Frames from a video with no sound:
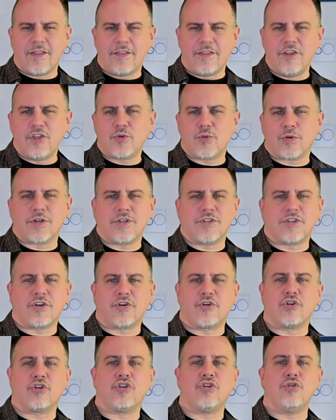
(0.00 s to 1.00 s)
These were
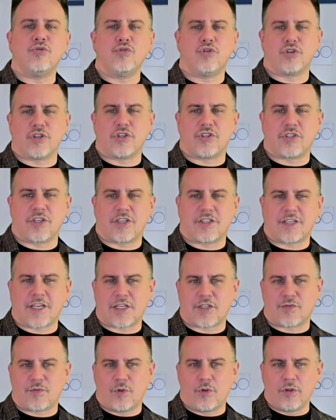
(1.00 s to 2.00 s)
considered hugely
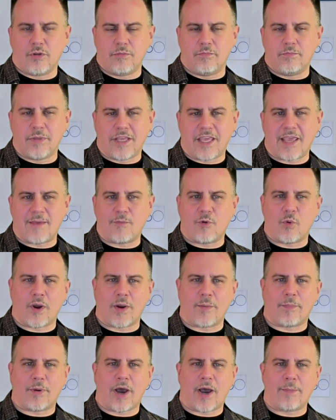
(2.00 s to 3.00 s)
successful and became
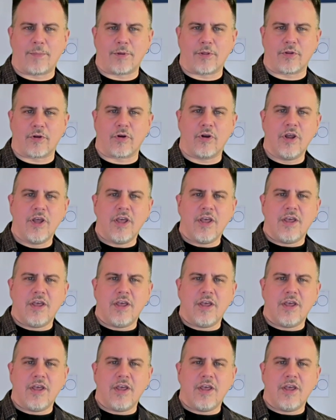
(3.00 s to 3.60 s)
quite popular,